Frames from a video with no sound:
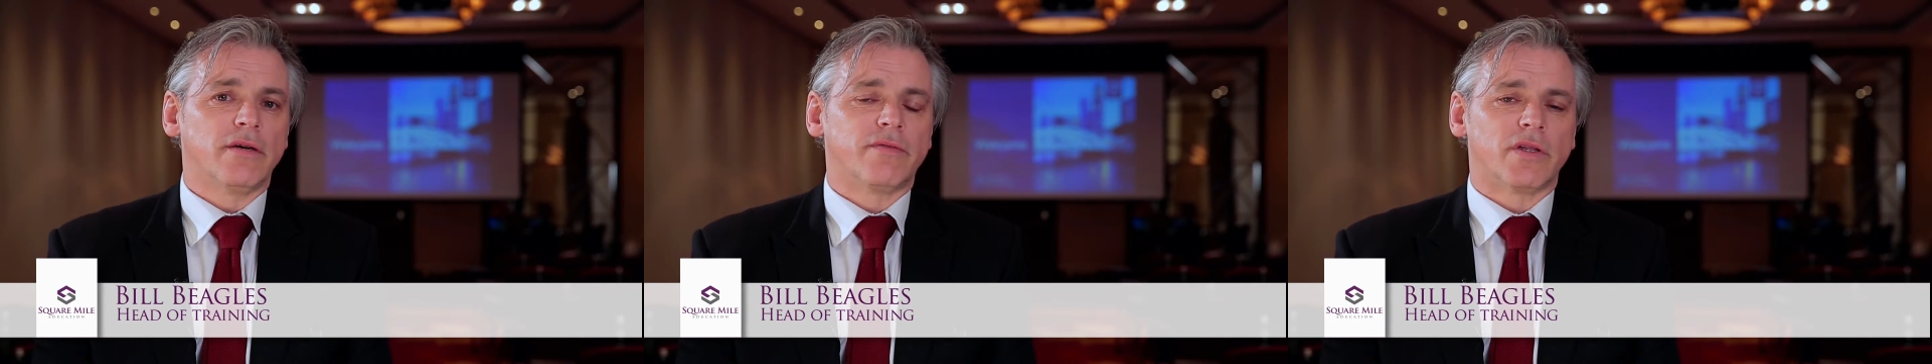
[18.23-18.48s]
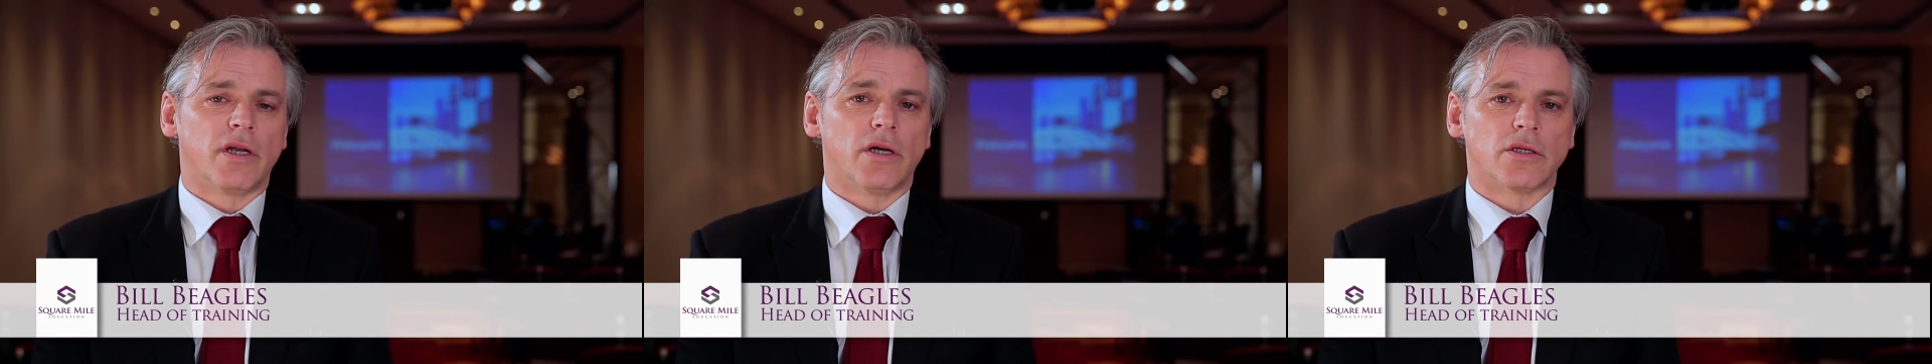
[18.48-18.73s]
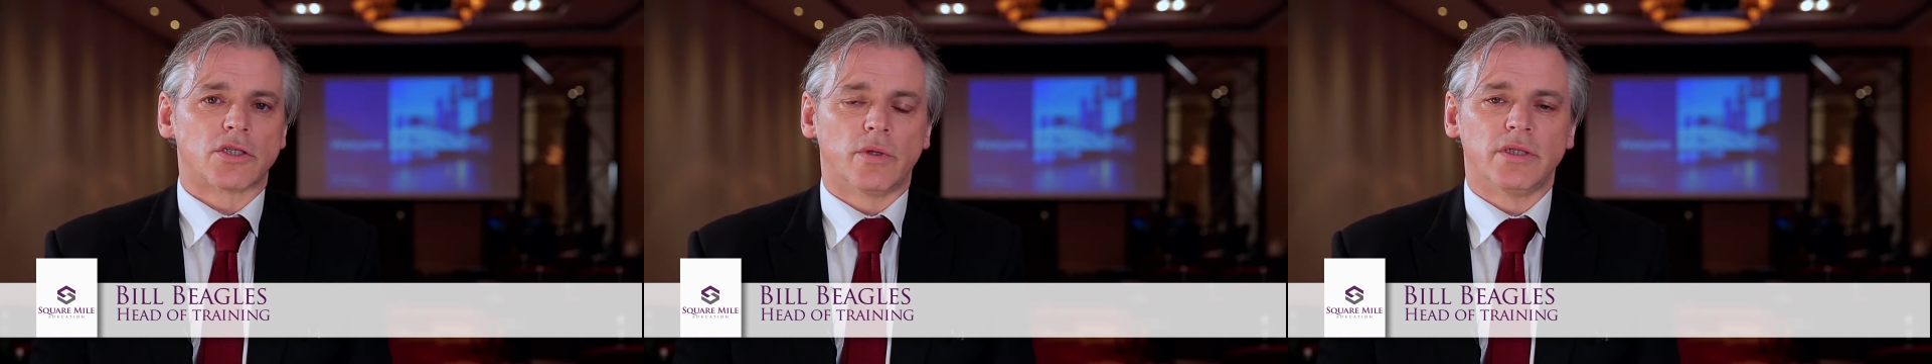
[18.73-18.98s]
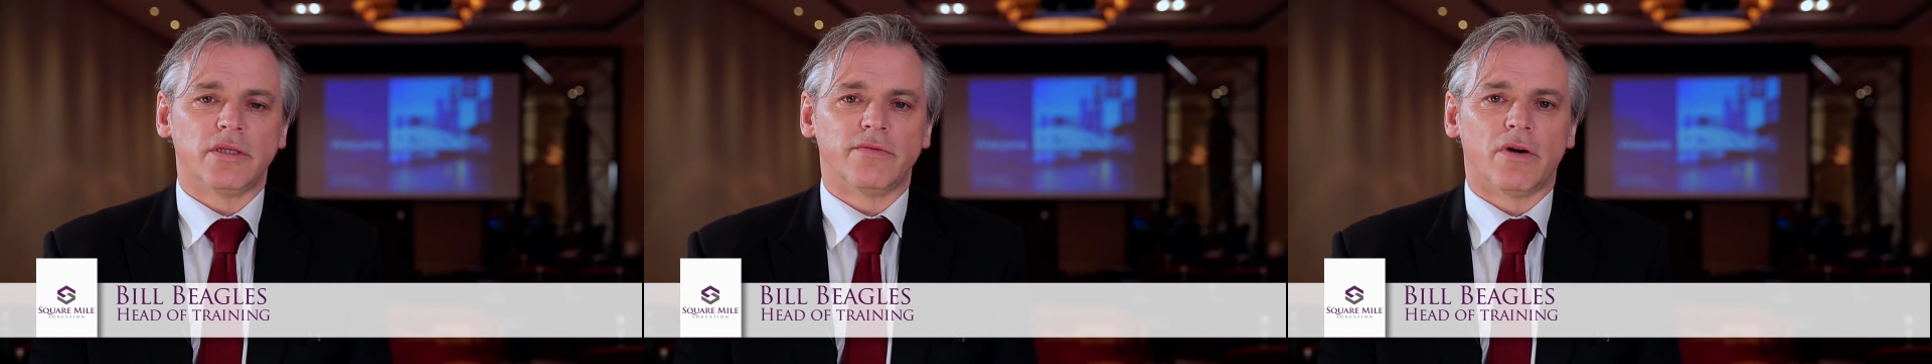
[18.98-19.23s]
for the last
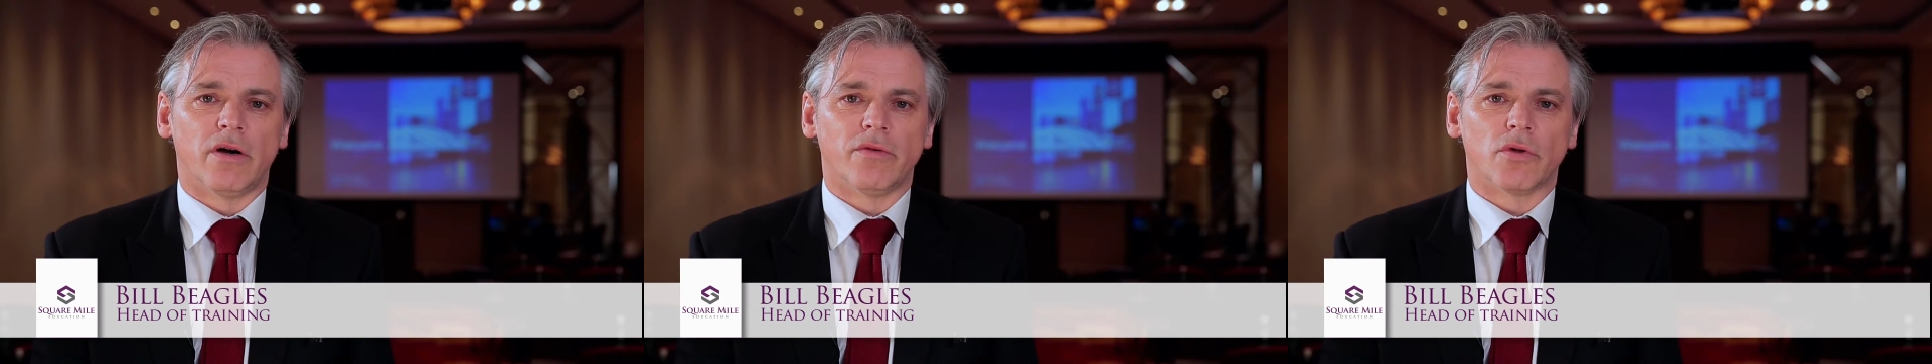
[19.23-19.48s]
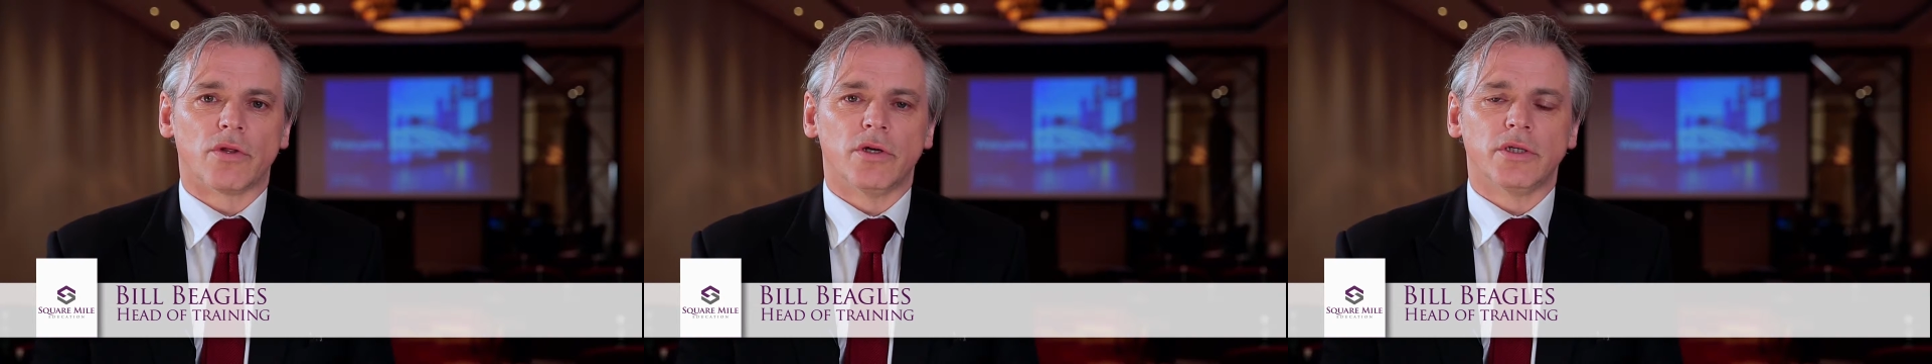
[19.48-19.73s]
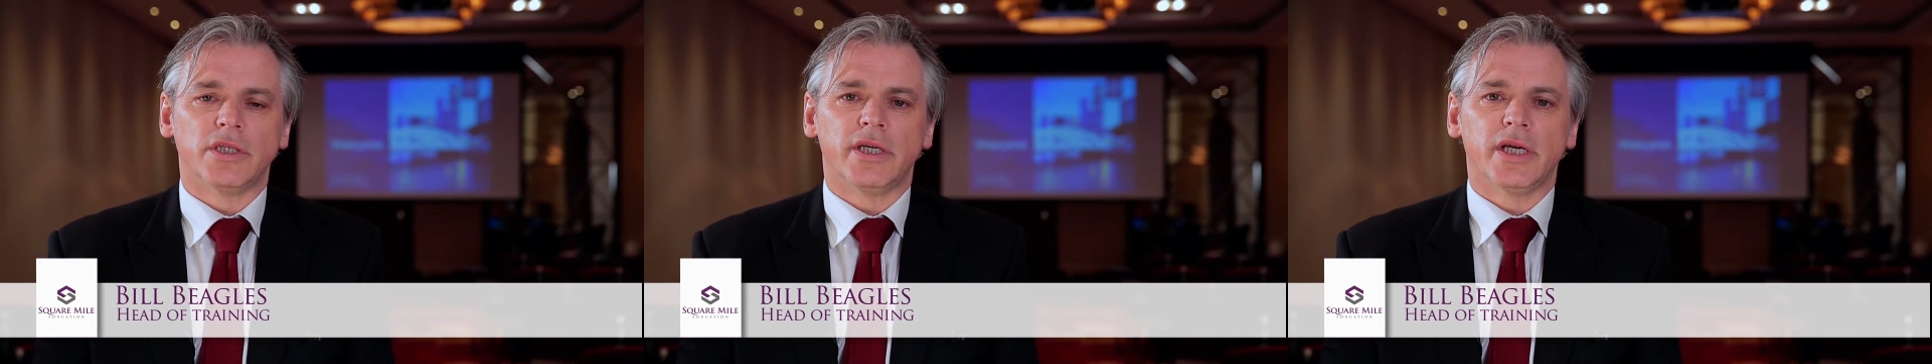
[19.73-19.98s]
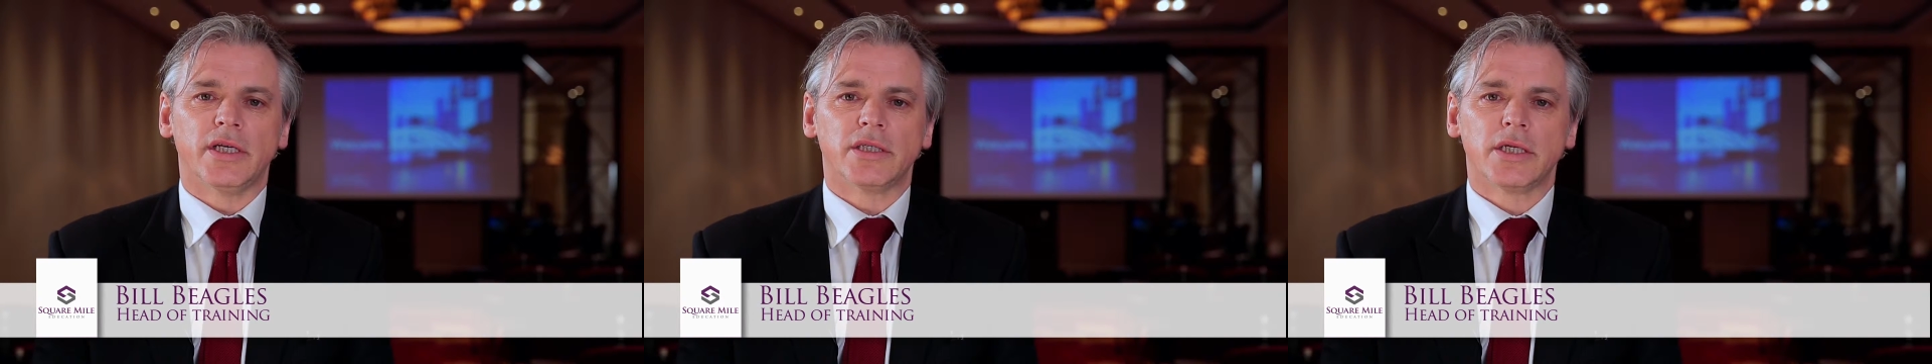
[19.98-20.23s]
25 or 30
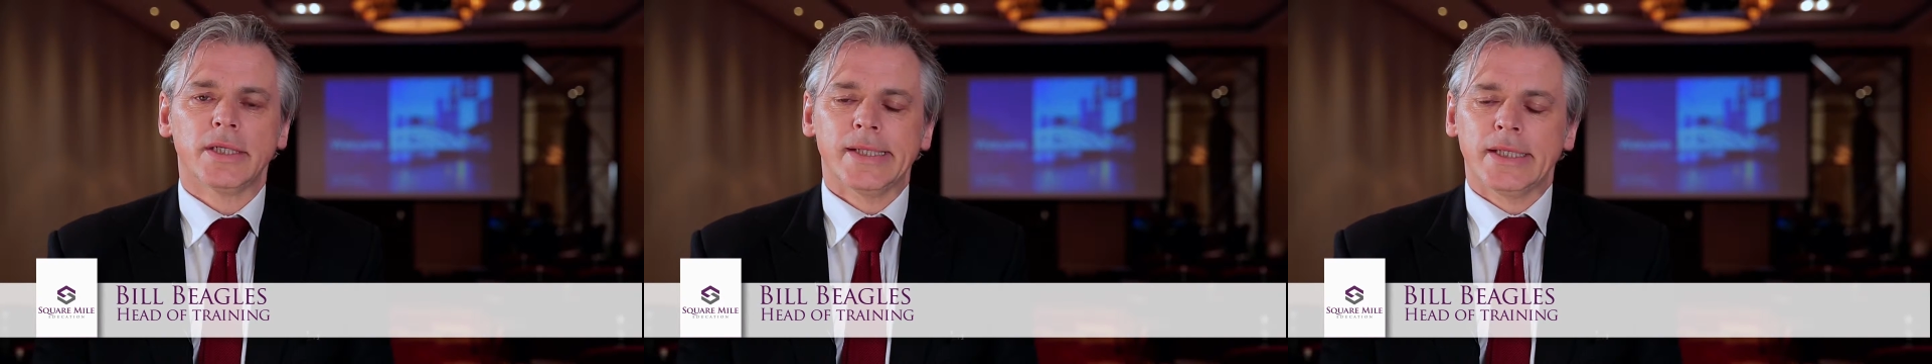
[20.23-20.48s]
years,